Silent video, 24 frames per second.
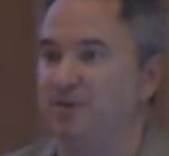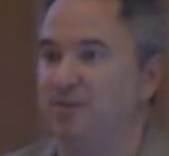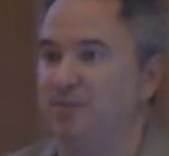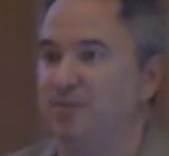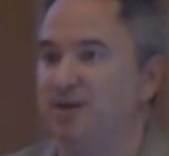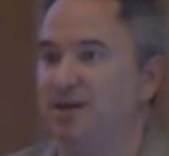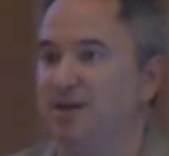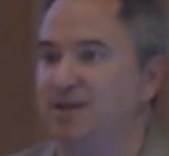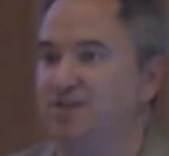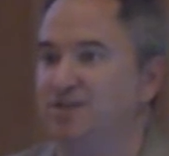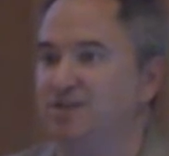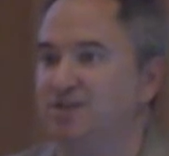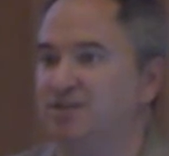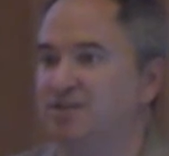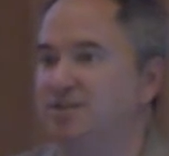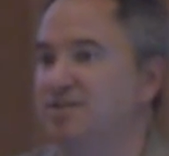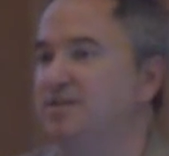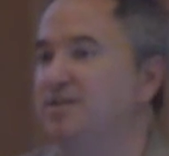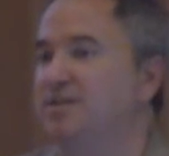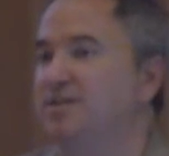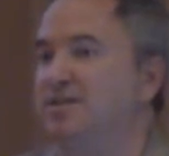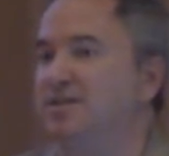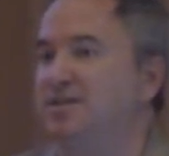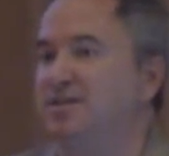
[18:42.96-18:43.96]
because
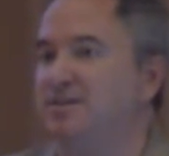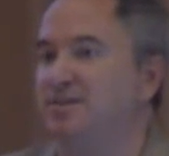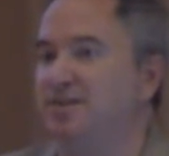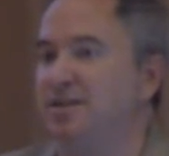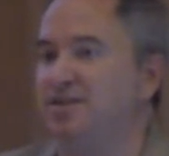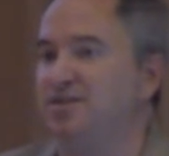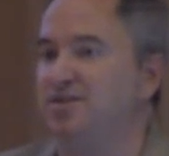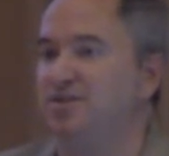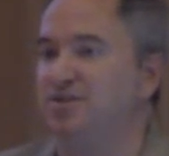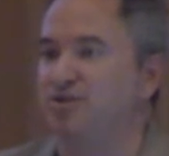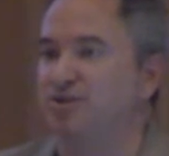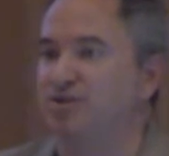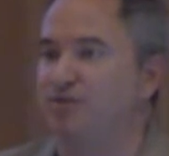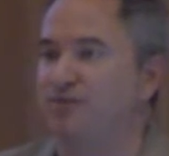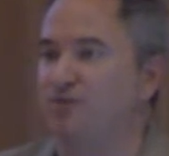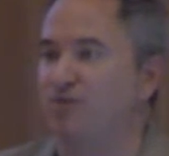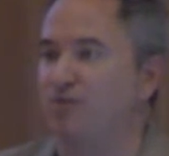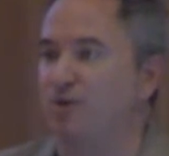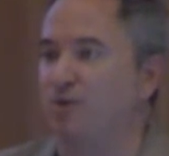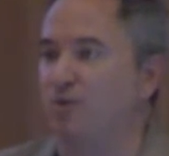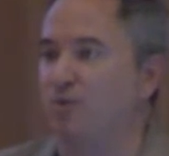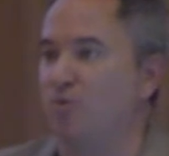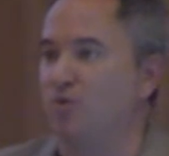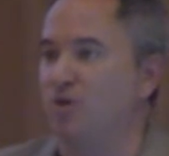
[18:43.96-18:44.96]
they searched
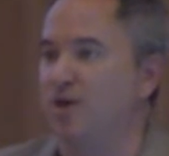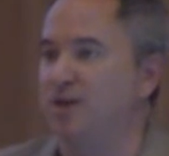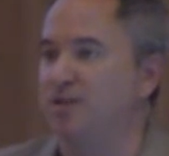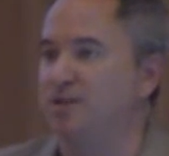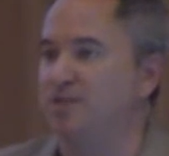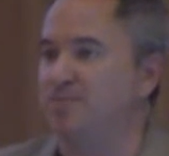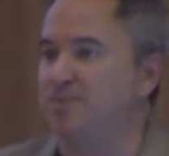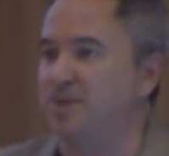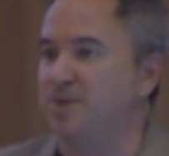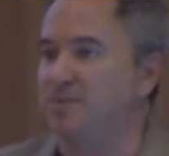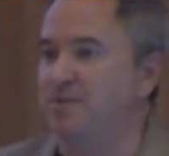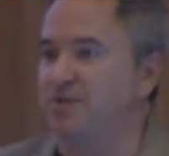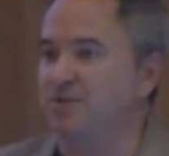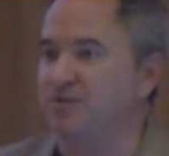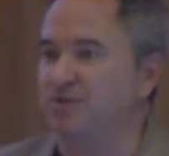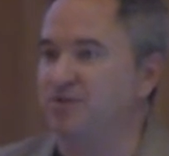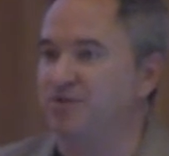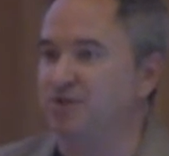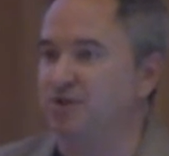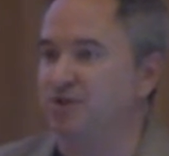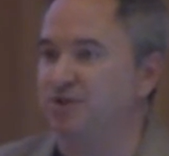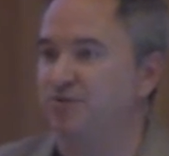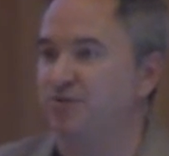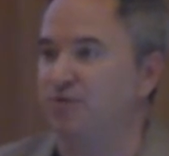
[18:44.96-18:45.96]
for it once, maybe
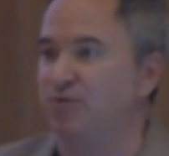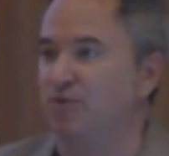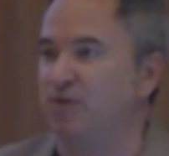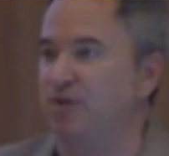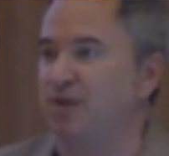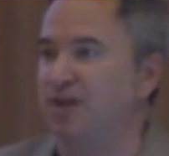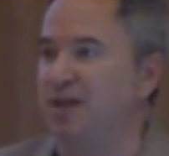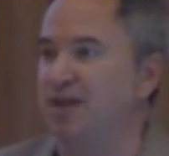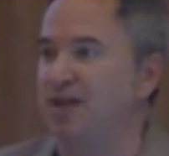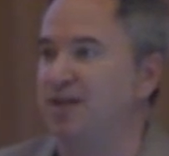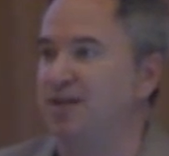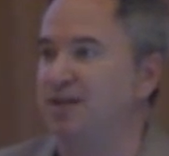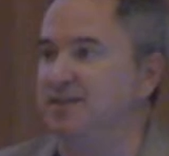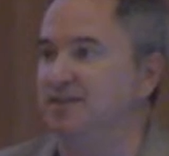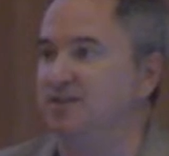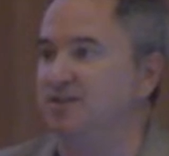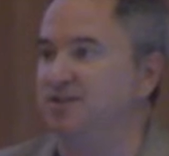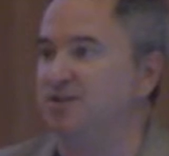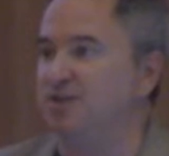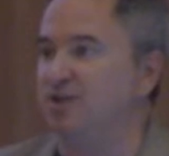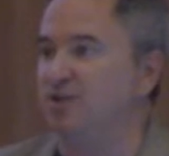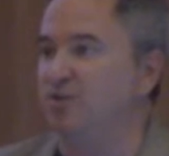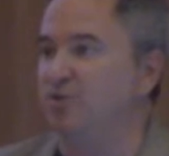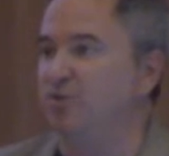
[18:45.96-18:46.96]
they'll search for it again.
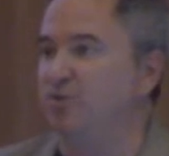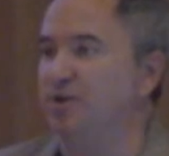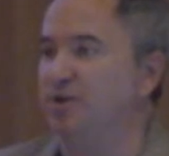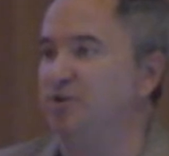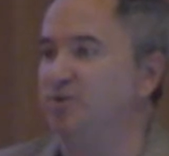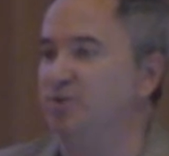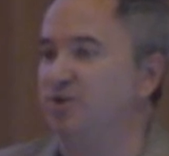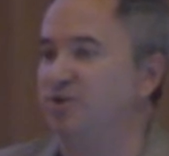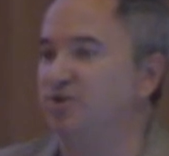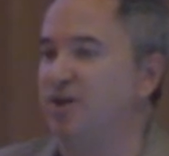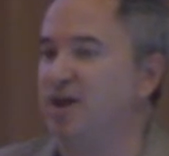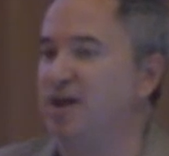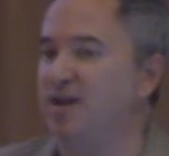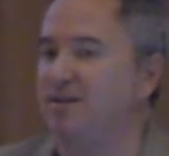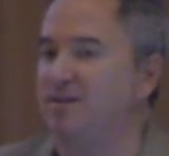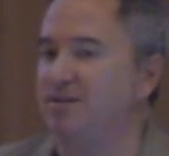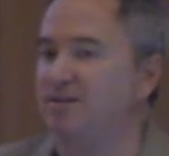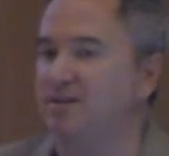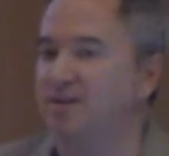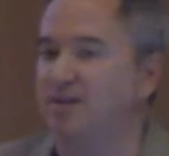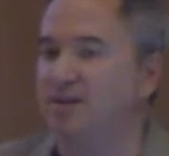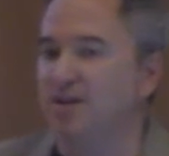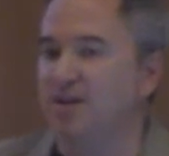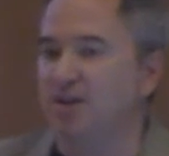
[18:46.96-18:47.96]
So we try
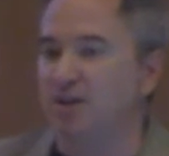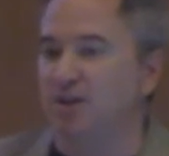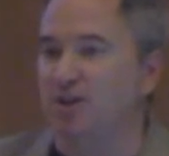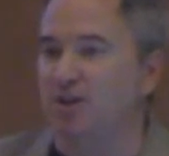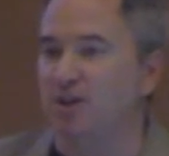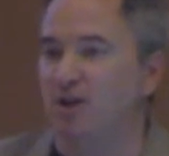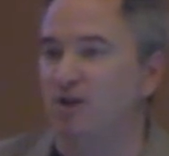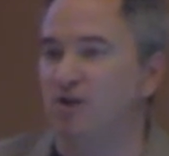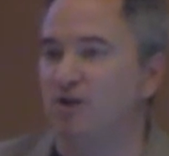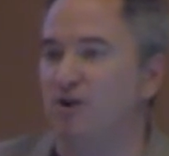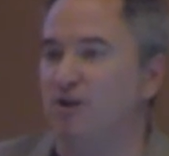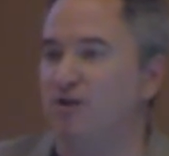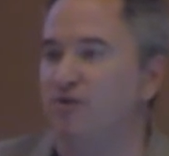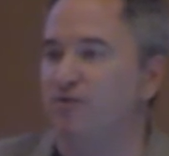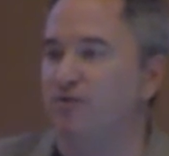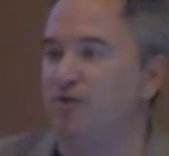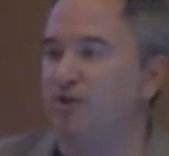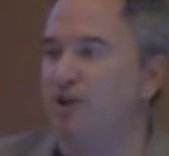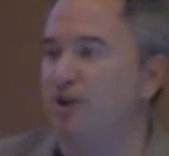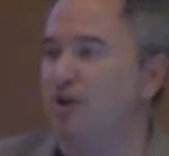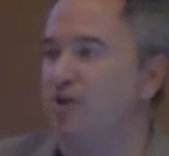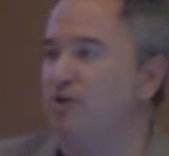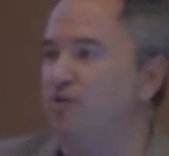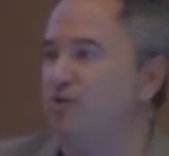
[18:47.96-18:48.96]
to
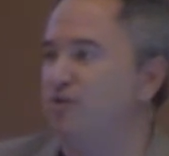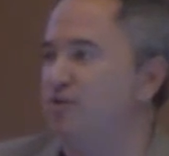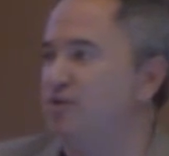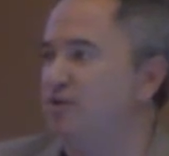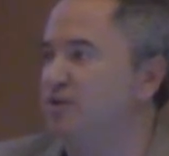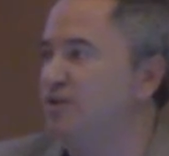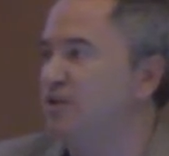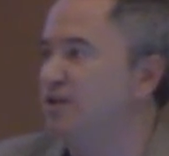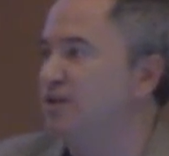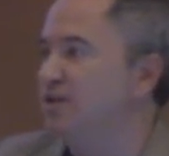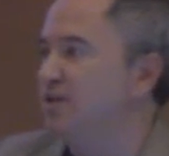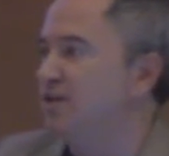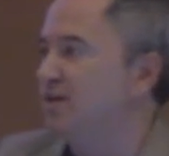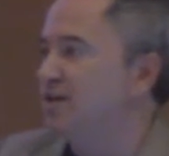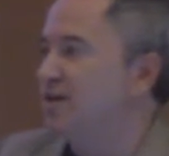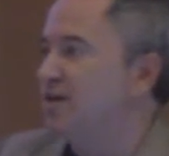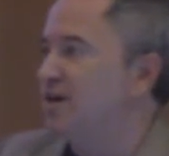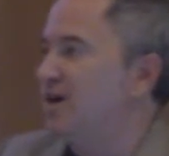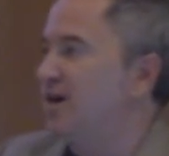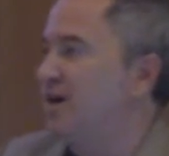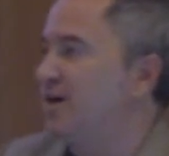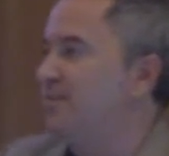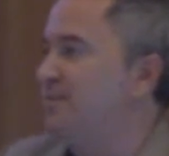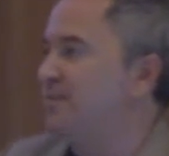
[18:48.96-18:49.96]
overload
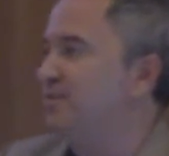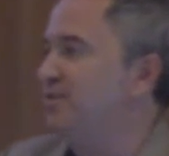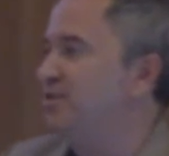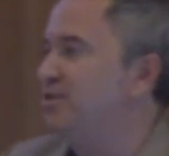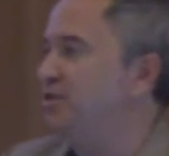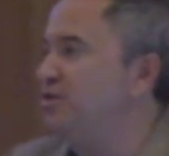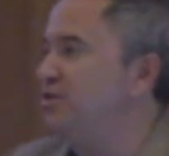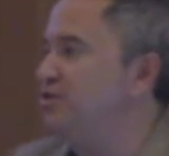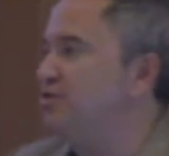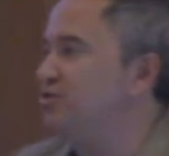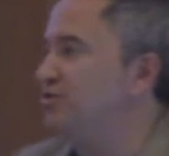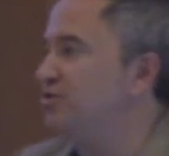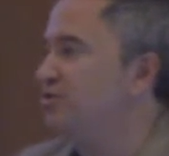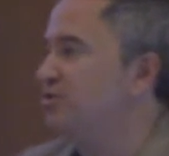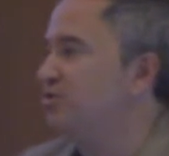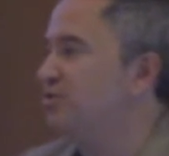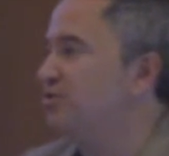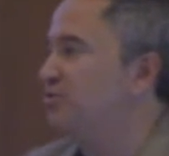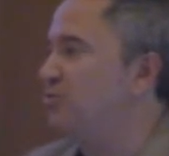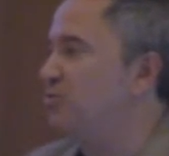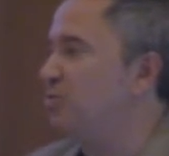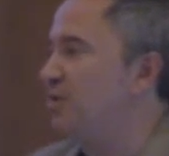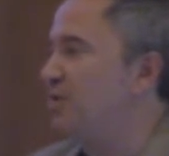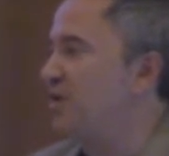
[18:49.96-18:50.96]
the
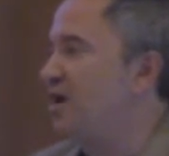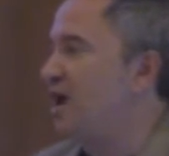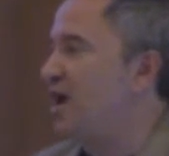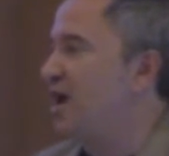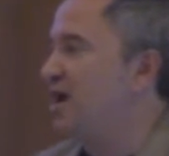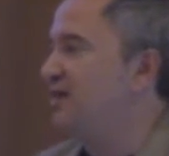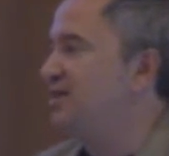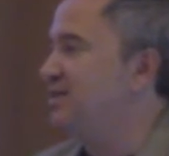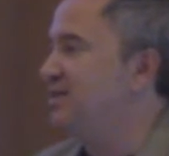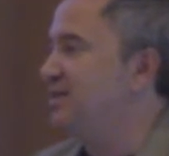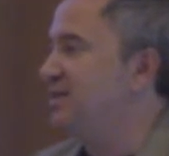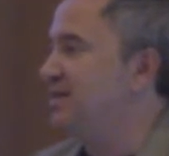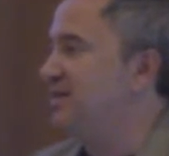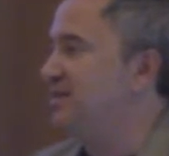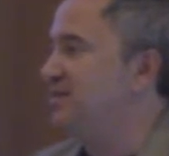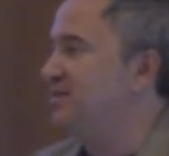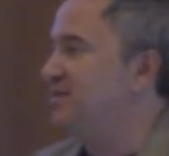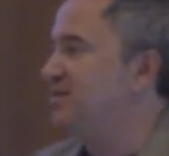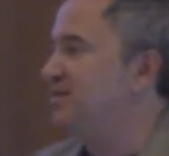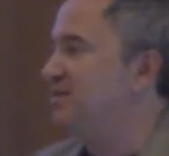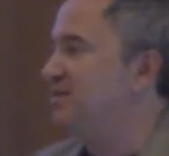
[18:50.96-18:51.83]
user with content,